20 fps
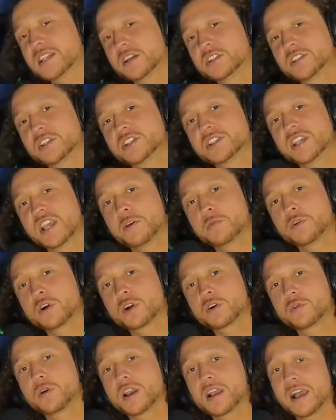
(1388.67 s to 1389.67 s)
I'll just say
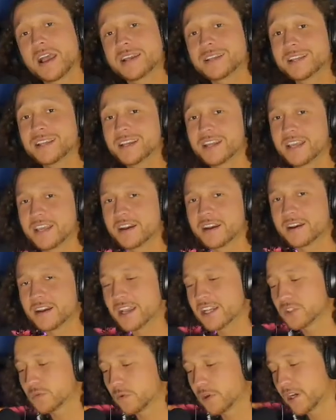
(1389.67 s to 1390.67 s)
real quick, I did hit a
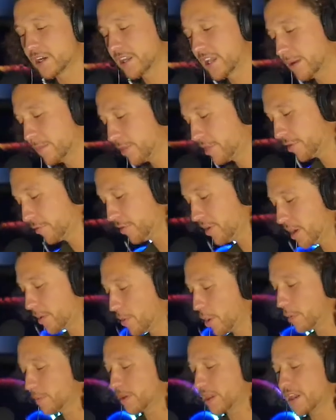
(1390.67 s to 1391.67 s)
nice one in Game 3.
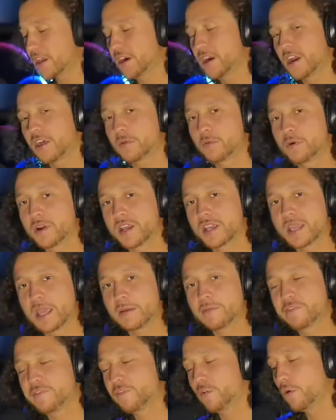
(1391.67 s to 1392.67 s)
I'm hoping I hit another one in
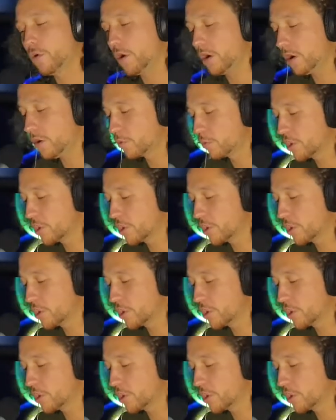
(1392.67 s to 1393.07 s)
Game 4.